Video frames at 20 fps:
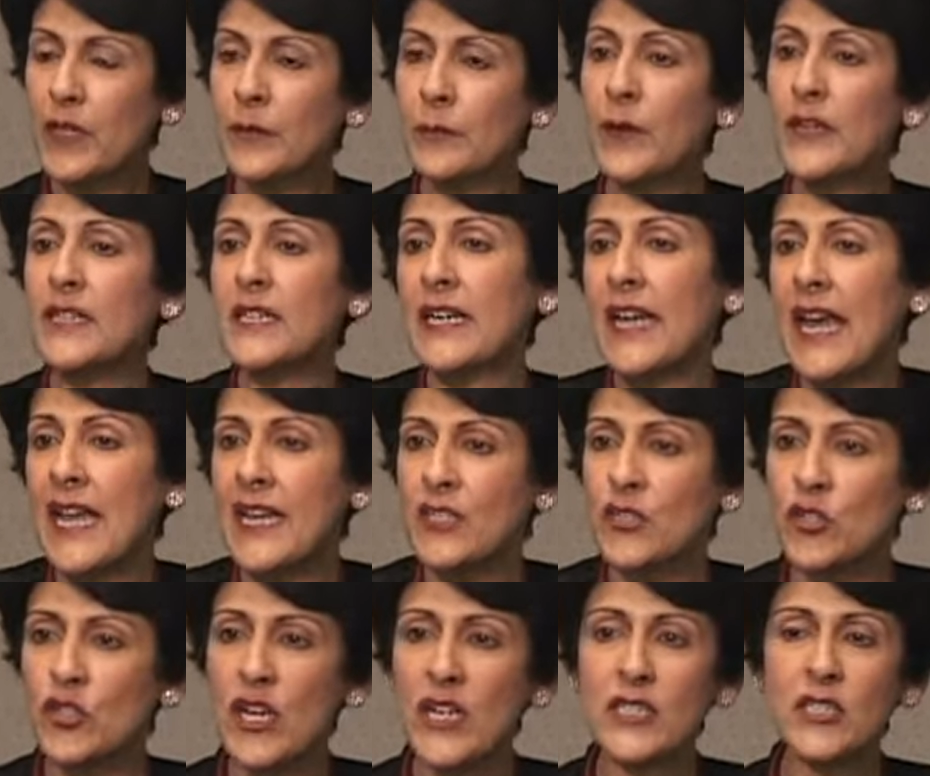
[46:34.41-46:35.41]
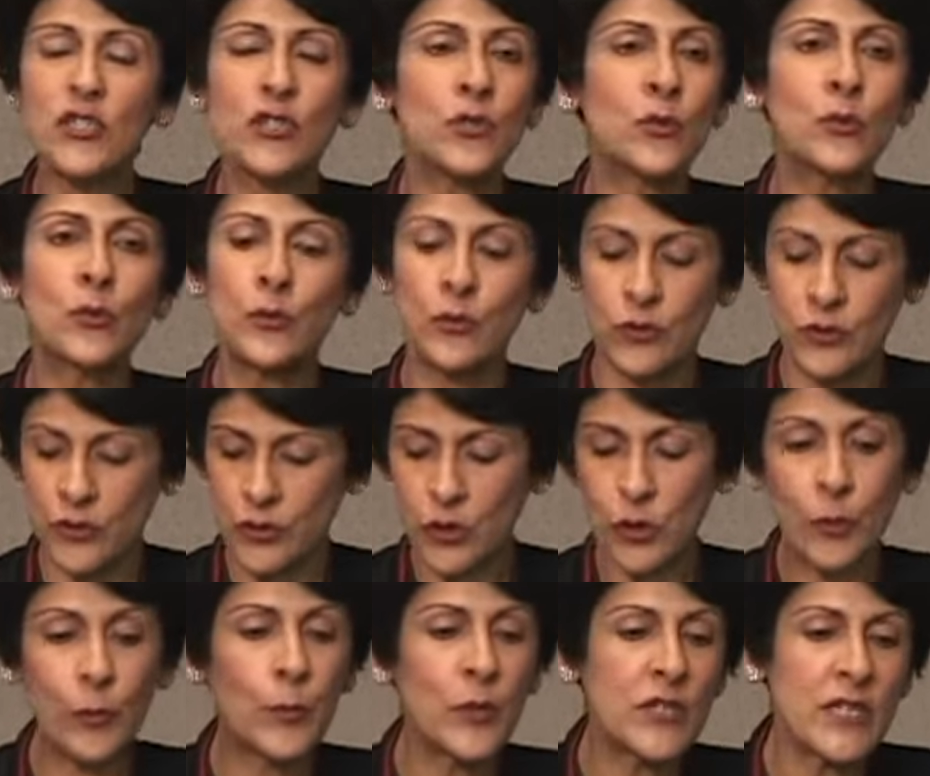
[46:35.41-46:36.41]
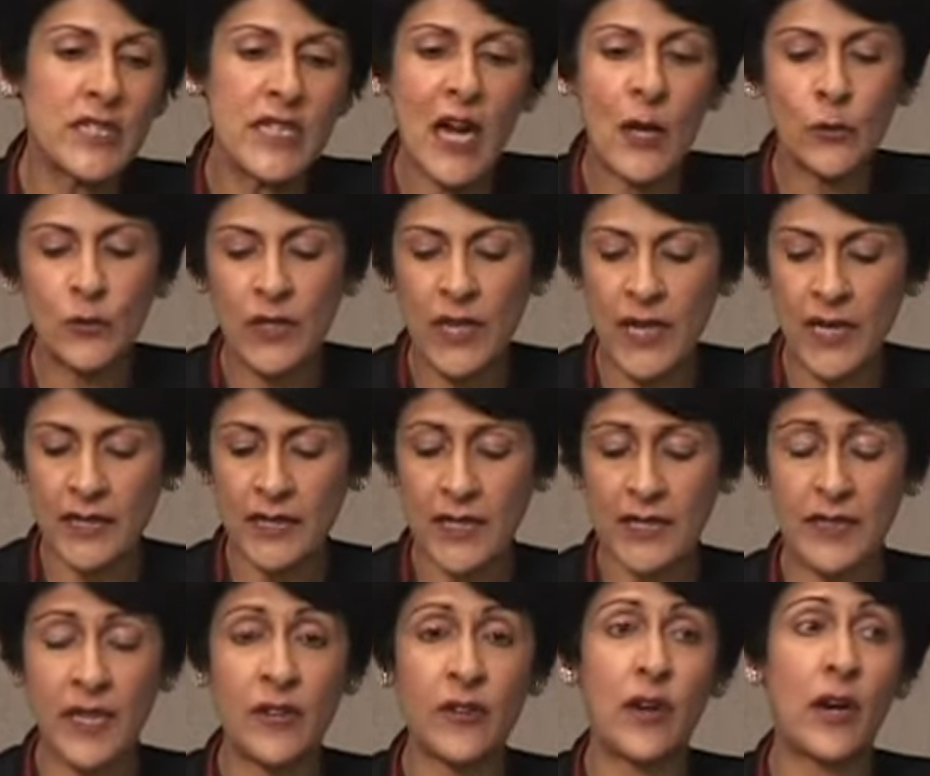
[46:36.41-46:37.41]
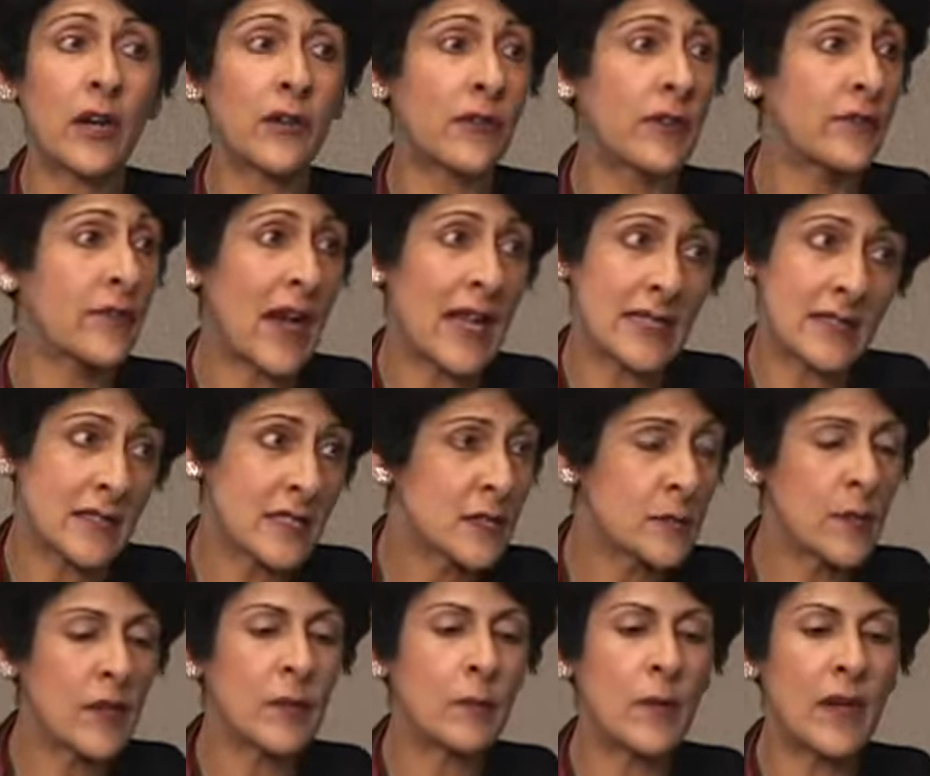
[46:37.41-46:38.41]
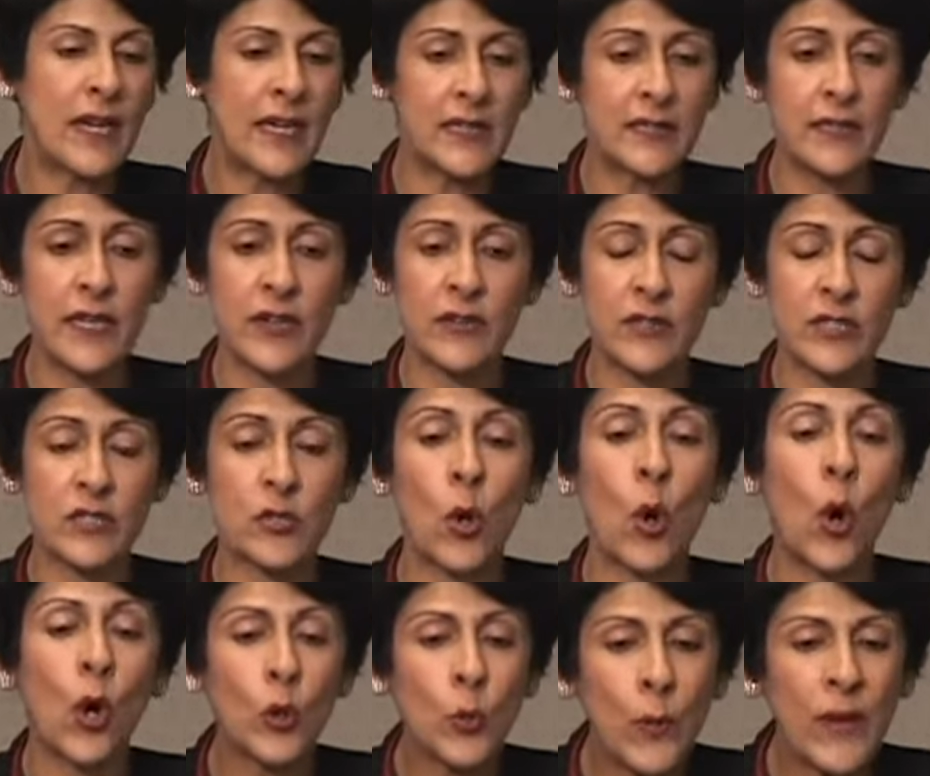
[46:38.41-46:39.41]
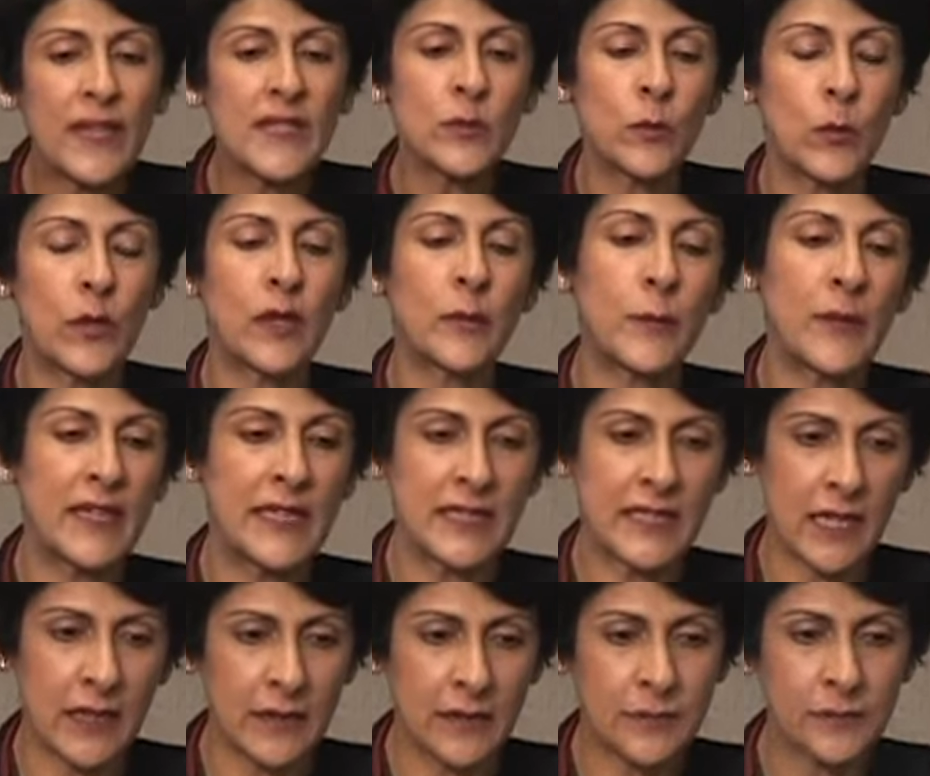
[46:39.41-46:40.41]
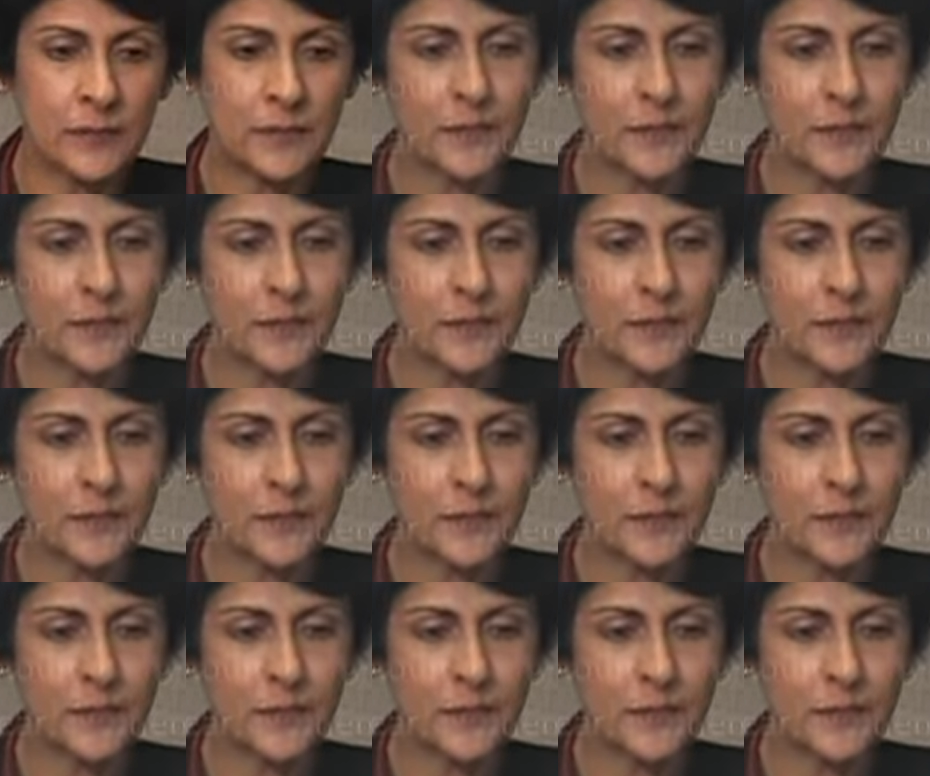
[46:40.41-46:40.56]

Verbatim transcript: but again, just to you know, put it out there that there are advances being made, there is always work being done.